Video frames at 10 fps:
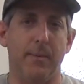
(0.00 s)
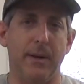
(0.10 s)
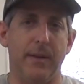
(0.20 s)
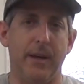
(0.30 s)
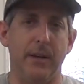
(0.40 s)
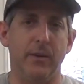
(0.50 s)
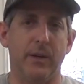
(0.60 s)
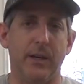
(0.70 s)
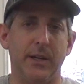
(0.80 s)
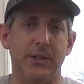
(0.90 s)
in that you
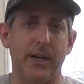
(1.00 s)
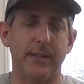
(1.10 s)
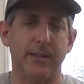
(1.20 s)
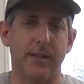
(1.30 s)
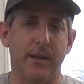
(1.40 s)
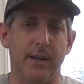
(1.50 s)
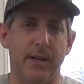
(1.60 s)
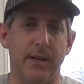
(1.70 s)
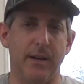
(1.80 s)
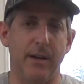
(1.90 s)
can adjust
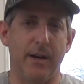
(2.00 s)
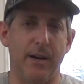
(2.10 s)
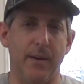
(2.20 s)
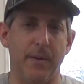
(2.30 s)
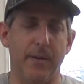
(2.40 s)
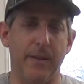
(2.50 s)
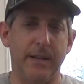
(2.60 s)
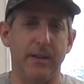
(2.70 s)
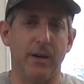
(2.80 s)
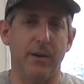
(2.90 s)
the
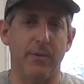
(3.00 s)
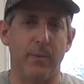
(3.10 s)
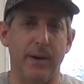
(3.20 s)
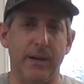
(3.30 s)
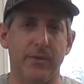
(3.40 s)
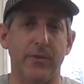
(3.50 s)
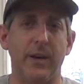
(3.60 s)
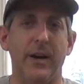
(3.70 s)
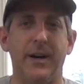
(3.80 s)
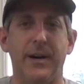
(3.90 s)
length of the
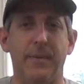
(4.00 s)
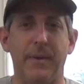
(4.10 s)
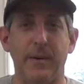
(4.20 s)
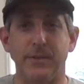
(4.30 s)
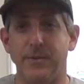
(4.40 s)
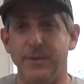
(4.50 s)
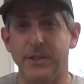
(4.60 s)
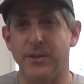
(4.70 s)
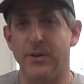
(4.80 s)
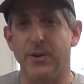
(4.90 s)
rails. That was a
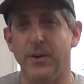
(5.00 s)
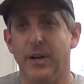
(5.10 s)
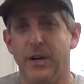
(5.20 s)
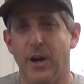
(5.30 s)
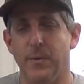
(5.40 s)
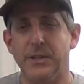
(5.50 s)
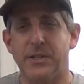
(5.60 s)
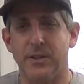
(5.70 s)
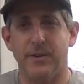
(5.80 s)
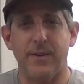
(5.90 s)
feature
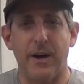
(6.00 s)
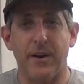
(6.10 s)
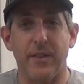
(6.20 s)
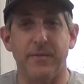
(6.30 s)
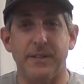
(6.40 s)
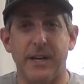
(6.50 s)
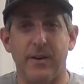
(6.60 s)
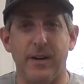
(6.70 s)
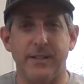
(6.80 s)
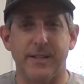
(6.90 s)
originally found on the
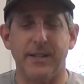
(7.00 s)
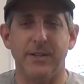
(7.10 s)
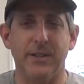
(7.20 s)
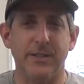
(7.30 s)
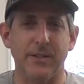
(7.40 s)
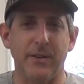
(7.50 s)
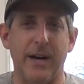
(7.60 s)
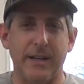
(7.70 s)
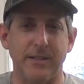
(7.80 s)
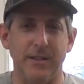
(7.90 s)
Vatera Ascender, so
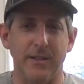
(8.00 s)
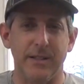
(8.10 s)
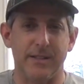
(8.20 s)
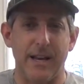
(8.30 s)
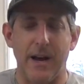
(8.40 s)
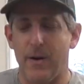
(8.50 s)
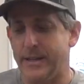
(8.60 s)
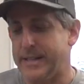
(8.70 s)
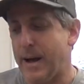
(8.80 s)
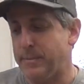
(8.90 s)
Axial has now
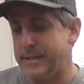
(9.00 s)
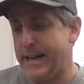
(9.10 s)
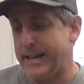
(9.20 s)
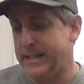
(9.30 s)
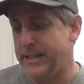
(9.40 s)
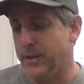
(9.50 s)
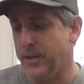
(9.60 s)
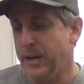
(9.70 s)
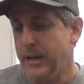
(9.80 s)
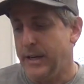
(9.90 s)
adopted that
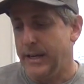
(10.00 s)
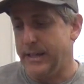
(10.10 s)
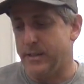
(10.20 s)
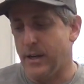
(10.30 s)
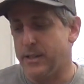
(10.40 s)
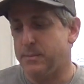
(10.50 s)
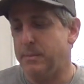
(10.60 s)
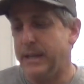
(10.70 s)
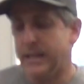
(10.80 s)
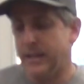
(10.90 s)
here. It does
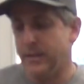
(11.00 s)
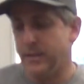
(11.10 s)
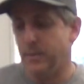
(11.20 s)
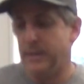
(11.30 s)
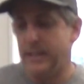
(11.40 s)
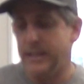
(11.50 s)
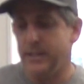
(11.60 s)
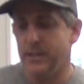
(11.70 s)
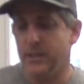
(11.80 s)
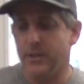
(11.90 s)
make it a little bit
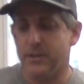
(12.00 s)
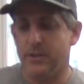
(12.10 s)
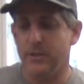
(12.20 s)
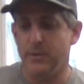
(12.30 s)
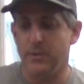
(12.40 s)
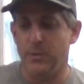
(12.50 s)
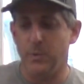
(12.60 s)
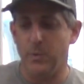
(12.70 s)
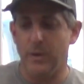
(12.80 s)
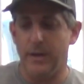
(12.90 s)
easier
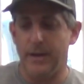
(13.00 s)
to